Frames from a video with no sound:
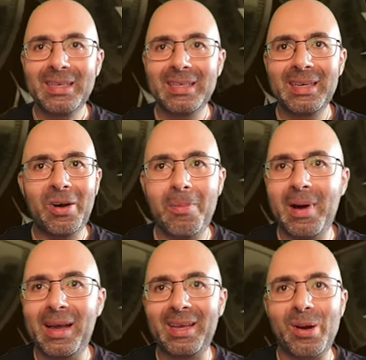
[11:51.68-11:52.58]

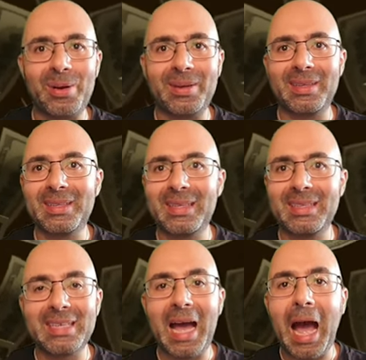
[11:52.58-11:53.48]
my God,
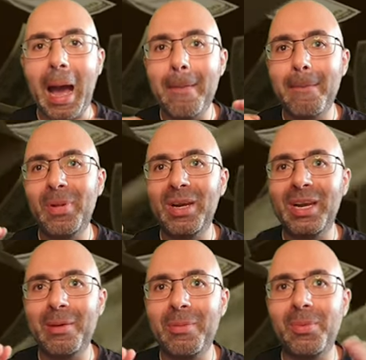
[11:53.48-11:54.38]
it's
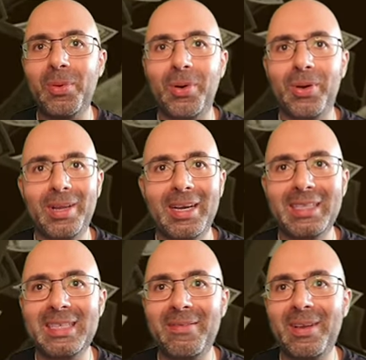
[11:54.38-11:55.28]
unbelievable.
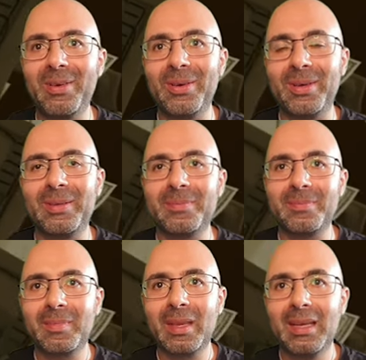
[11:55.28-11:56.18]
Let's have a look.
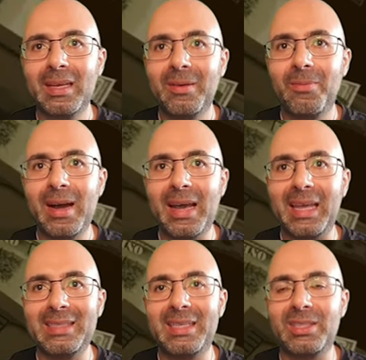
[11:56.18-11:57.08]
What
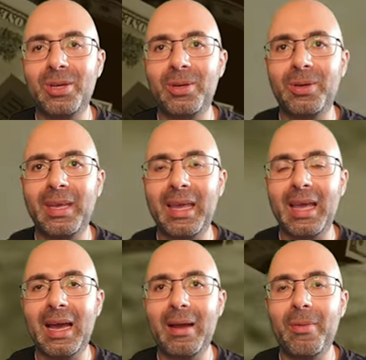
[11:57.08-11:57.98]
is the total
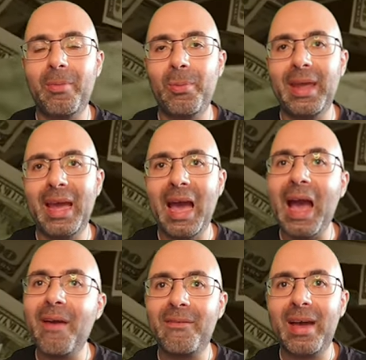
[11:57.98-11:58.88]
here? We
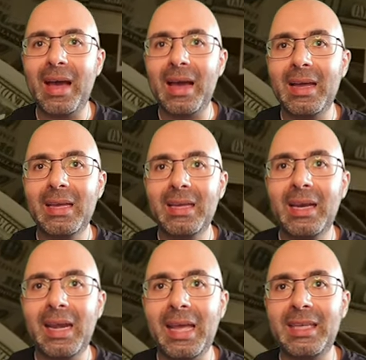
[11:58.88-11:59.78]
have,
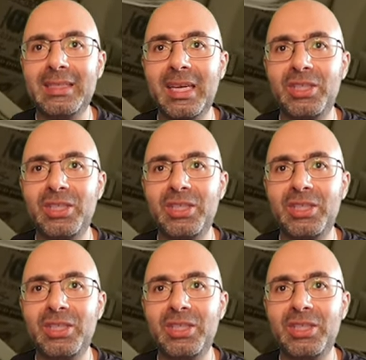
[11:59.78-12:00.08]
ladies and